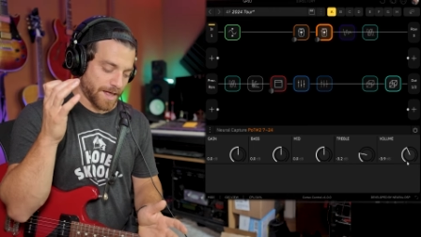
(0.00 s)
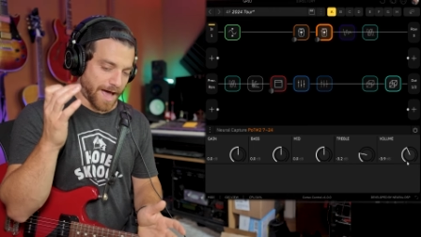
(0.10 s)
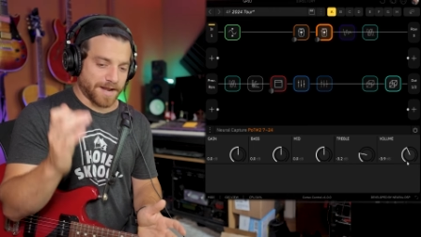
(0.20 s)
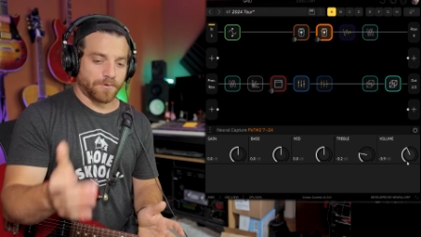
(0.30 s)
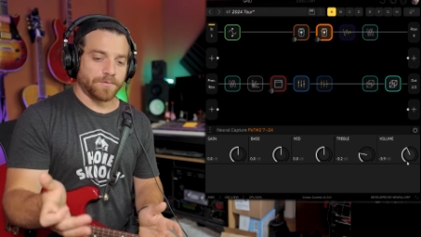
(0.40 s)

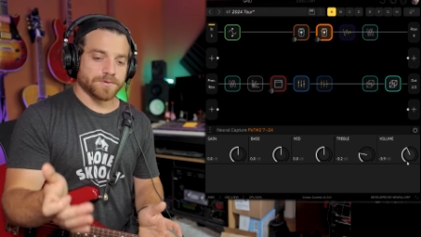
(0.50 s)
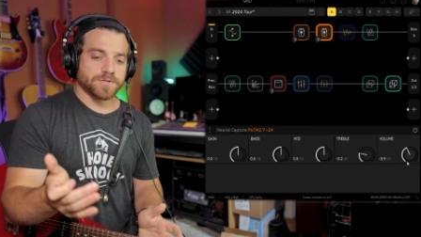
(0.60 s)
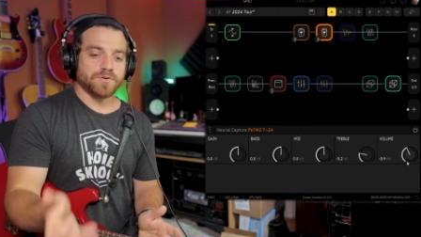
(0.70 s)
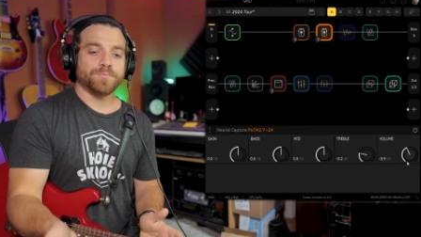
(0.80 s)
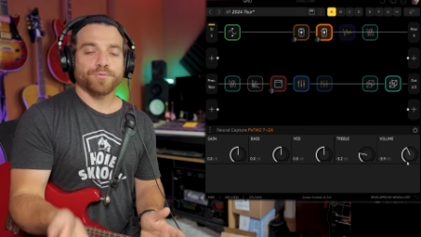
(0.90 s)
I don't
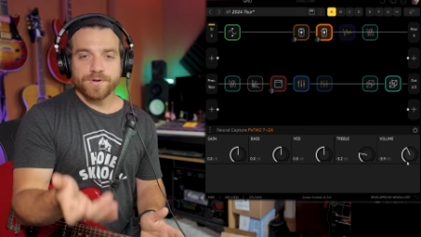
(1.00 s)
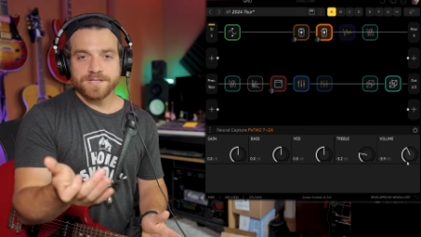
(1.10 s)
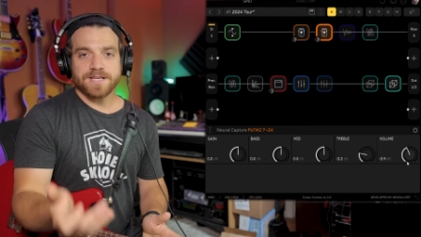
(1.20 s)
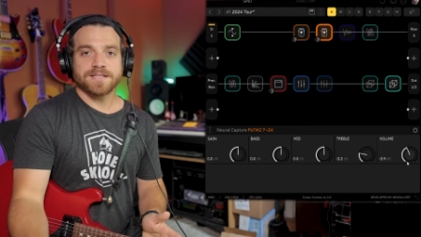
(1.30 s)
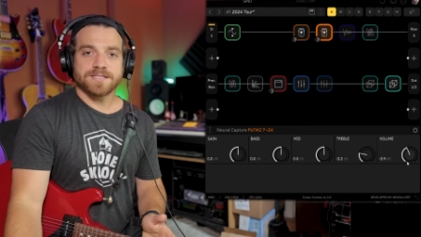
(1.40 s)
do
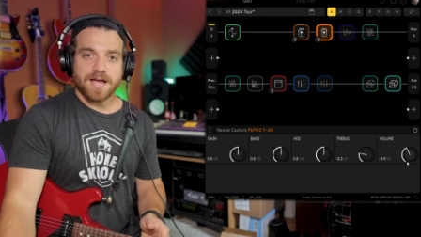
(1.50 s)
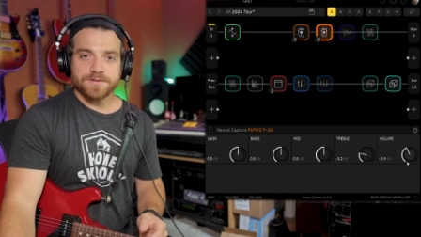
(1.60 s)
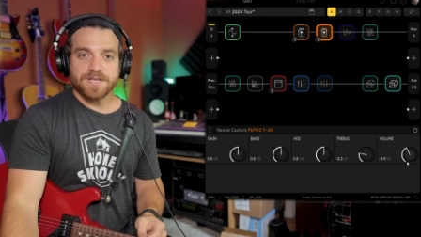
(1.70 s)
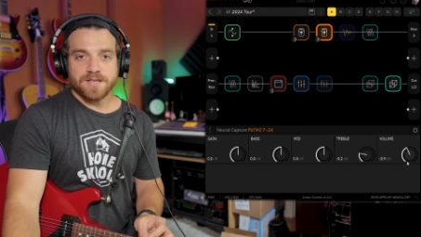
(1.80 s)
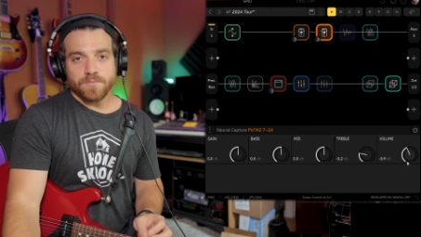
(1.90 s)
preset
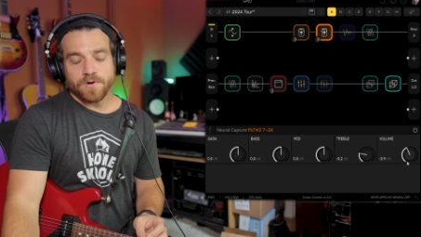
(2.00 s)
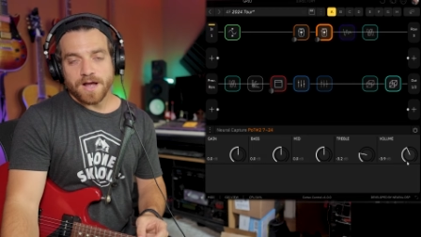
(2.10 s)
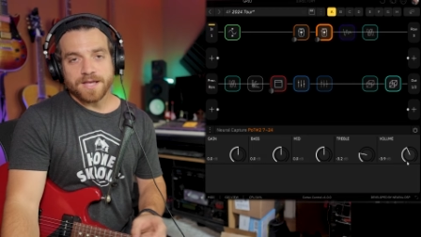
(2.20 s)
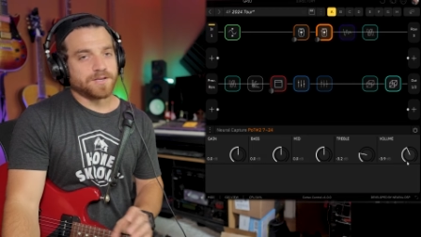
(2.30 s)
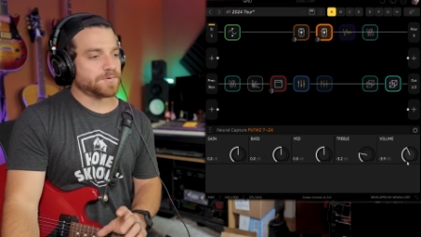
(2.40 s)
sounds anymore.
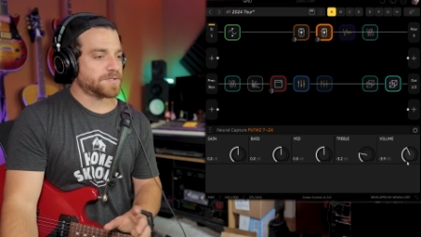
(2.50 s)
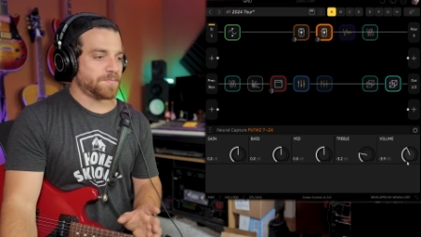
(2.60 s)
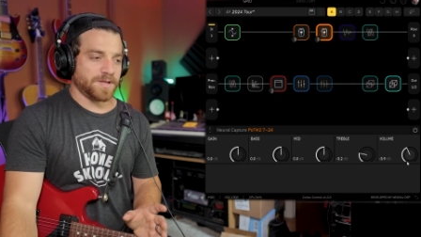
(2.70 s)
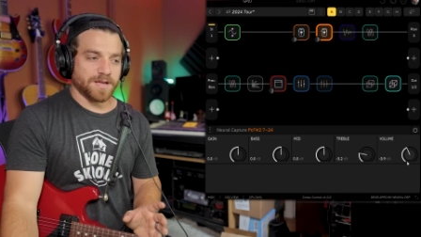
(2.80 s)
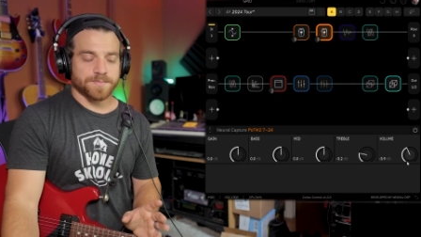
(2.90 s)
I used to
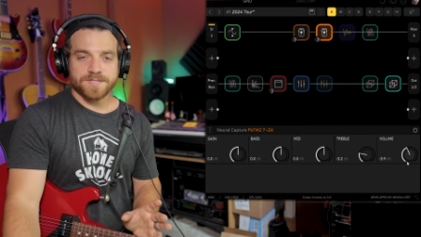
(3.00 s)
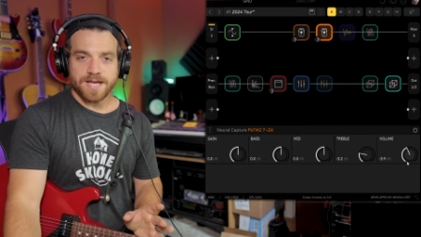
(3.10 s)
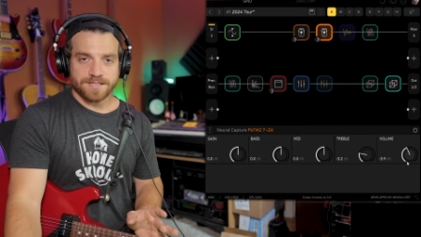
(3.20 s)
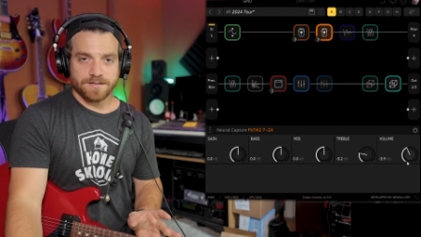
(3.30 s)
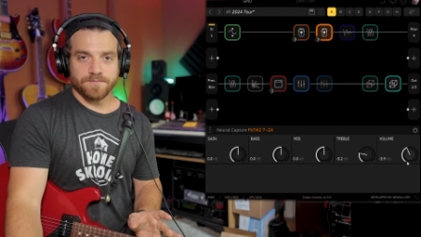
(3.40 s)
be
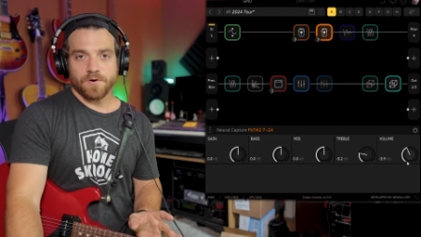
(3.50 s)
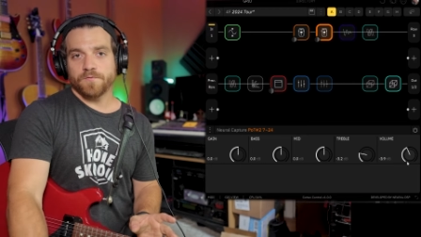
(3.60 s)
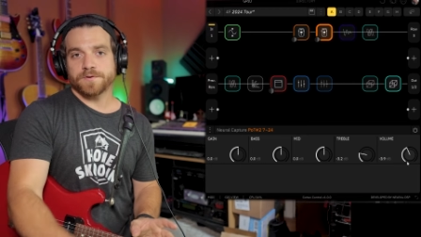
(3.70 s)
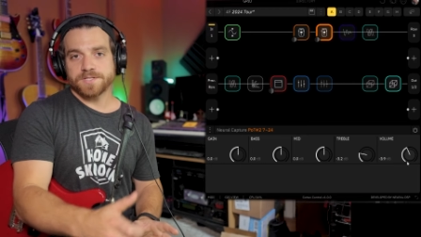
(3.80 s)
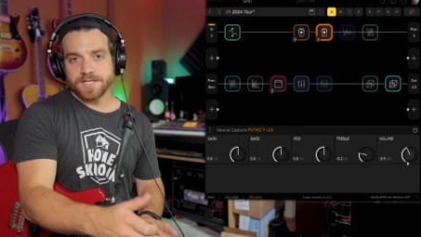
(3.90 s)
obsessive
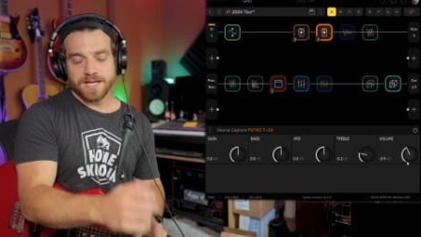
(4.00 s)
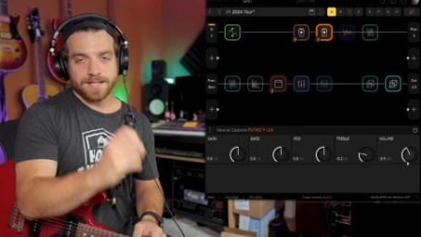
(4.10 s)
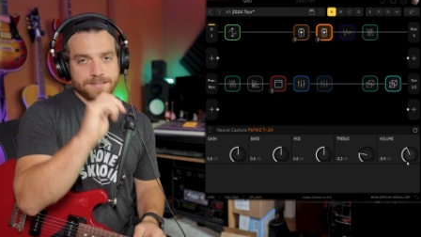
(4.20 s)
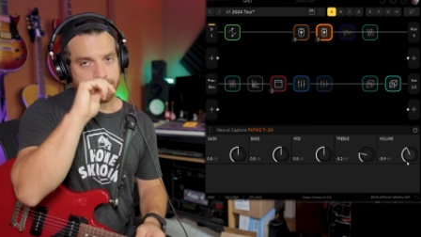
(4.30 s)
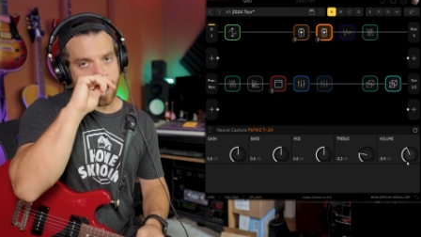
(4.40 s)
over
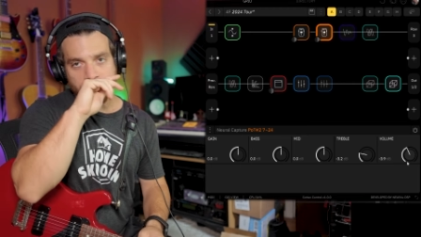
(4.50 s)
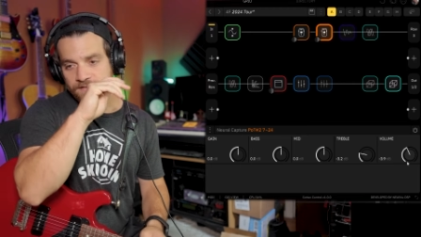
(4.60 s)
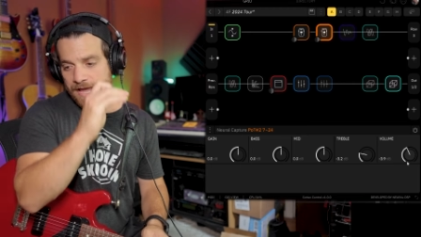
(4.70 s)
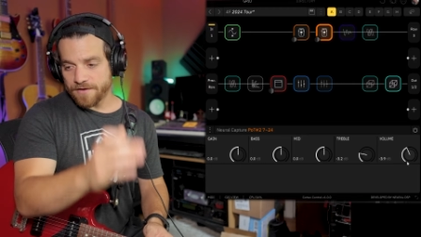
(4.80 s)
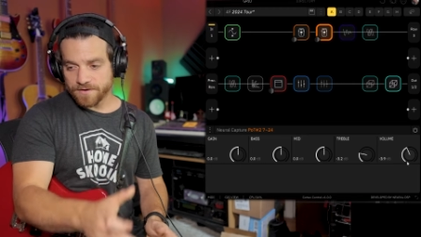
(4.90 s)
scenes and
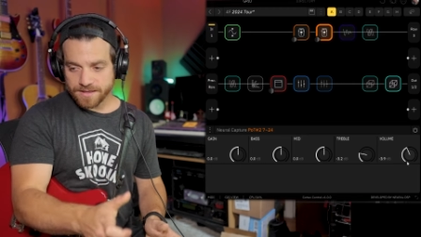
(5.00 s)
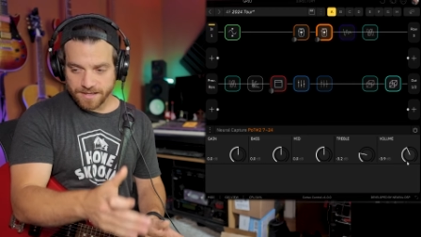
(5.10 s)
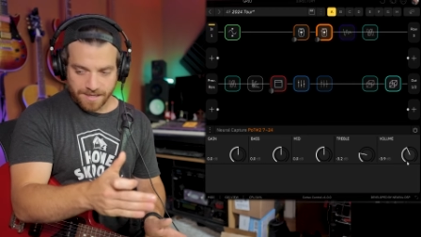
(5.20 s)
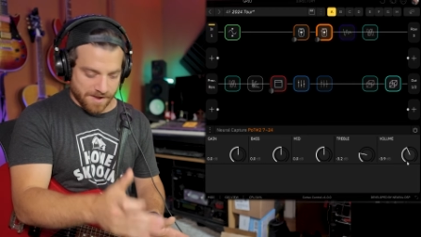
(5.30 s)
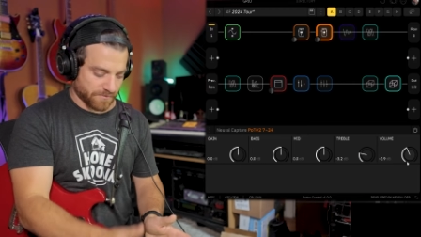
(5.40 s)
having
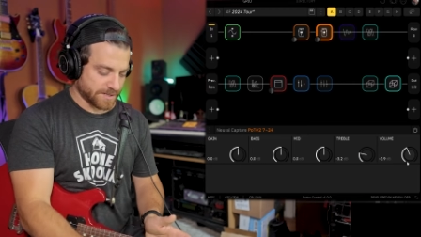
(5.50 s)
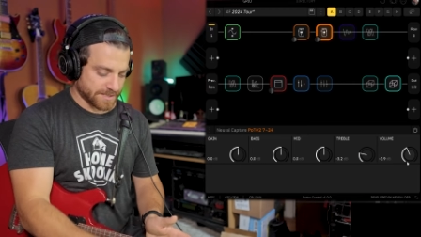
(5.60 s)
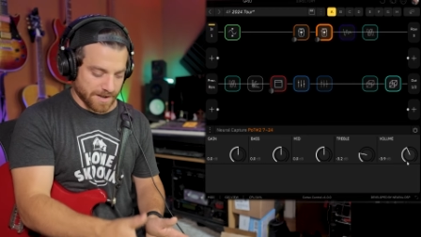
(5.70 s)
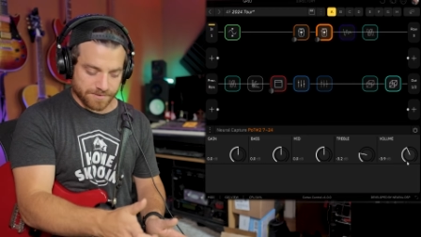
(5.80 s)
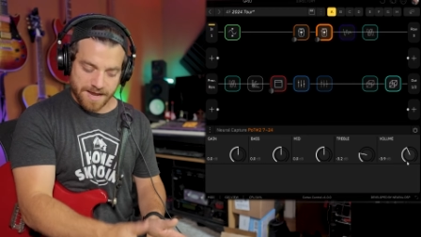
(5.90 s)
every
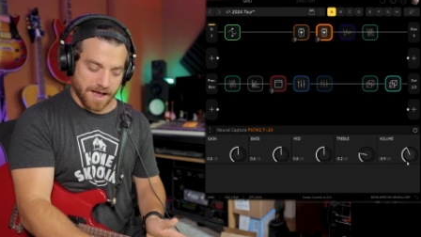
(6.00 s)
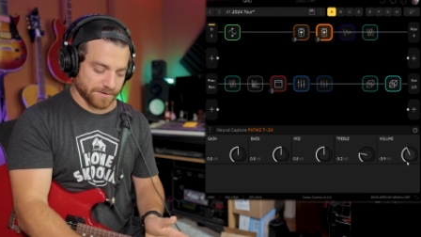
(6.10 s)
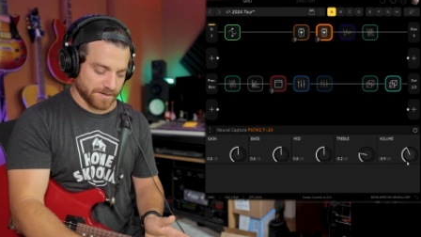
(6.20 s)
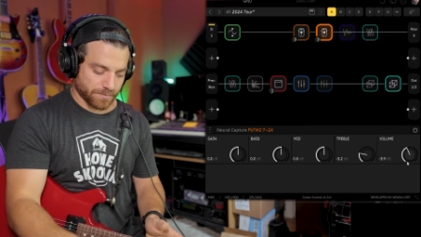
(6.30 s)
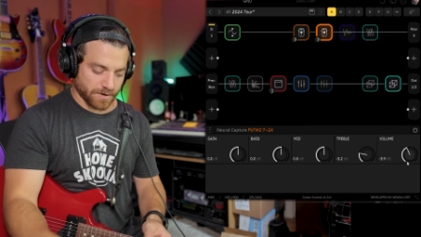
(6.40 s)
sound
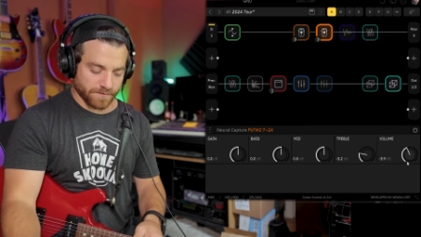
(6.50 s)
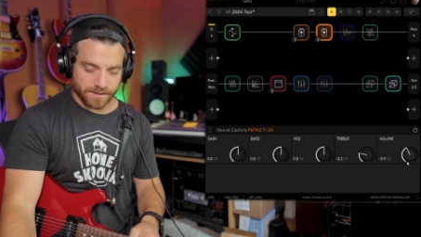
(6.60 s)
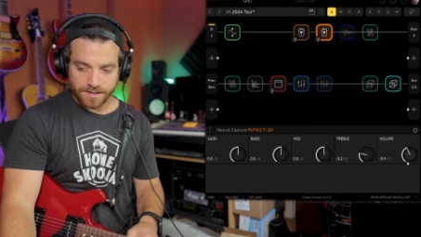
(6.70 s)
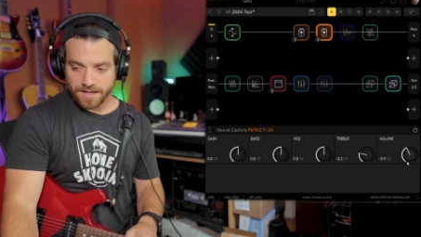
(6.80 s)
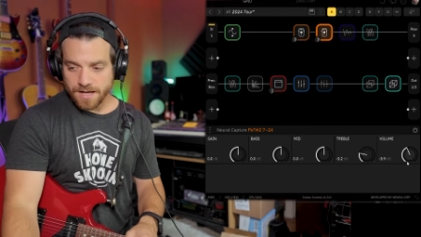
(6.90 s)
dialed in
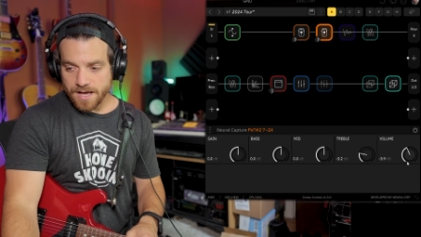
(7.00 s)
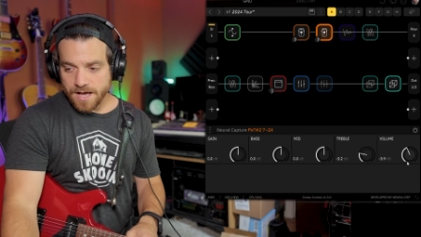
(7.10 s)
perfectly.